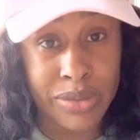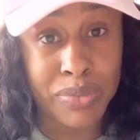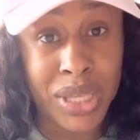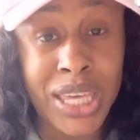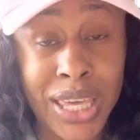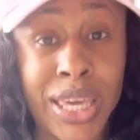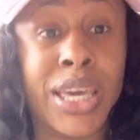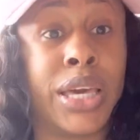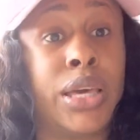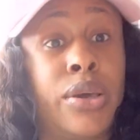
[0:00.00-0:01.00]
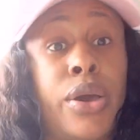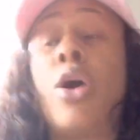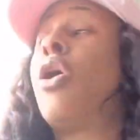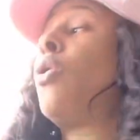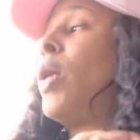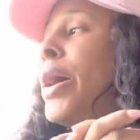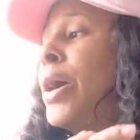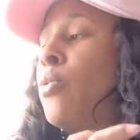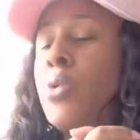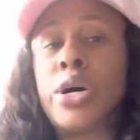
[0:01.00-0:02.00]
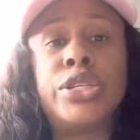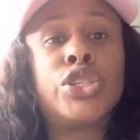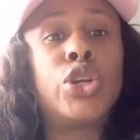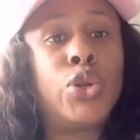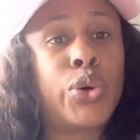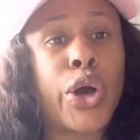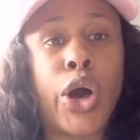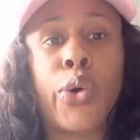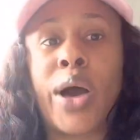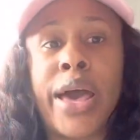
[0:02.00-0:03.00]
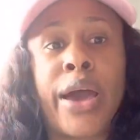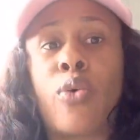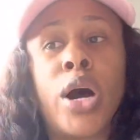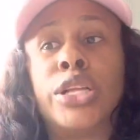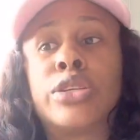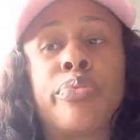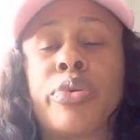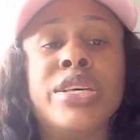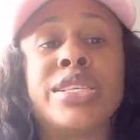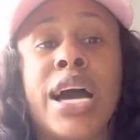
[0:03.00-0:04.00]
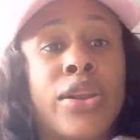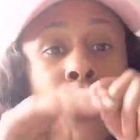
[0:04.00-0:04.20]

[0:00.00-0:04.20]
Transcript: me, how I want to look, how I want to praise God,